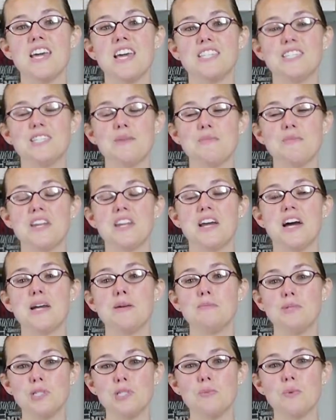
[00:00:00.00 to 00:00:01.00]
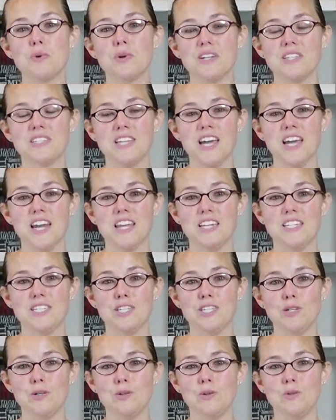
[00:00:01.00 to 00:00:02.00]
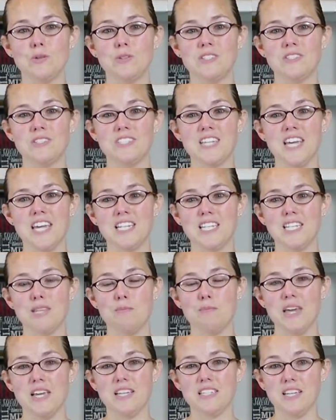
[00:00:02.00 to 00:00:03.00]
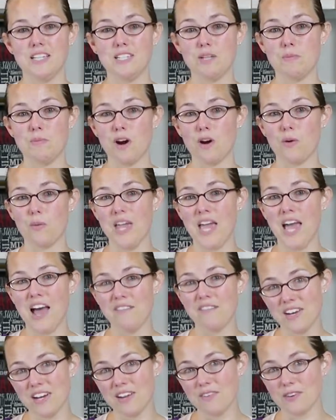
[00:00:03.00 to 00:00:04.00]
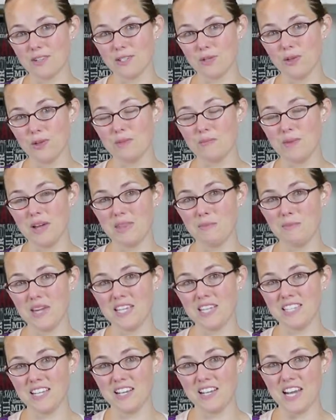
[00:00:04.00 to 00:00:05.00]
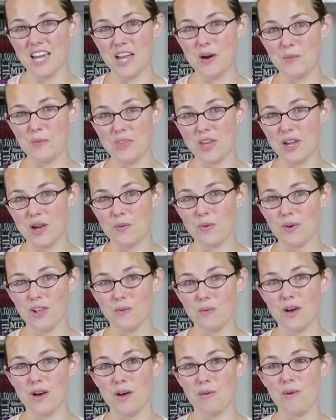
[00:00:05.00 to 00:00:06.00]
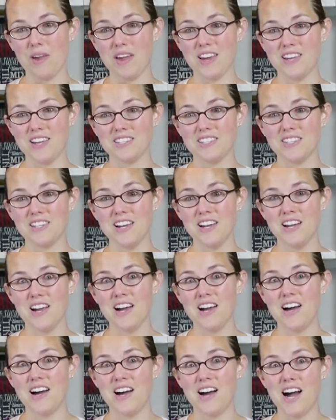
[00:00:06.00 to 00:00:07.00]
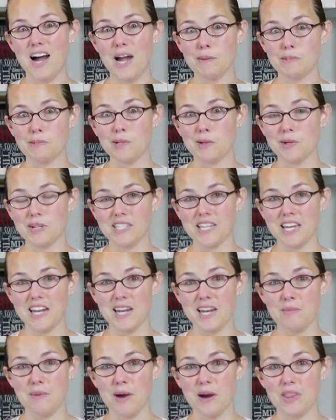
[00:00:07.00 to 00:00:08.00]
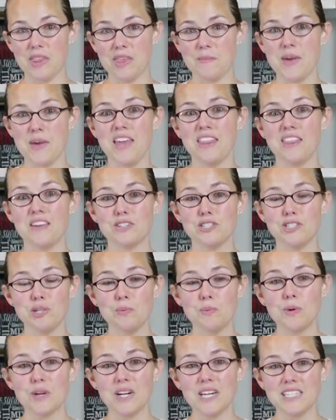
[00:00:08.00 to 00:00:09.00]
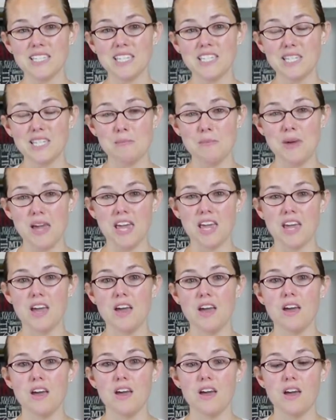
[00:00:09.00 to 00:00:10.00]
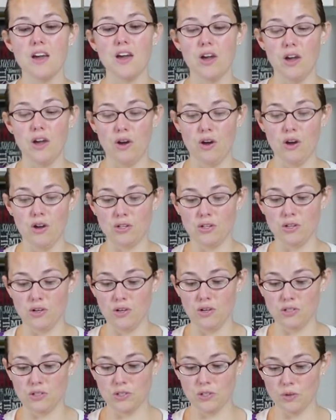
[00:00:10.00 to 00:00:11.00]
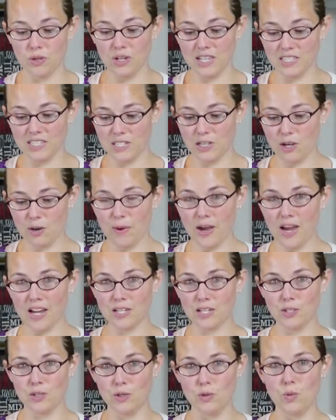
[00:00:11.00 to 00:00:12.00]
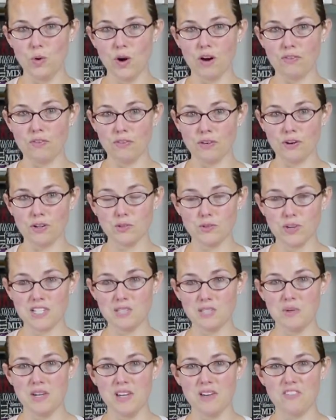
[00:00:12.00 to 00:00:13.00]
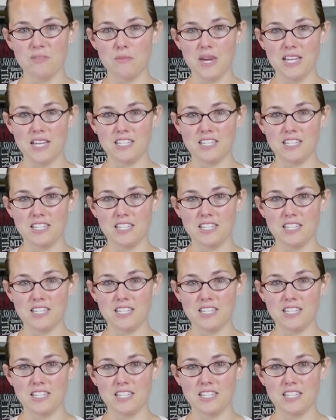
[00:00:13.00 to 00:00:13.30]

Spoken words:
It's something I'm super excited to take to the bake sale tomorrow. We haven't ever sold them at the bake sale and I hope they go really well because I'm so excited about them and they're super easy to make. So let's go back to our first recipe of the bake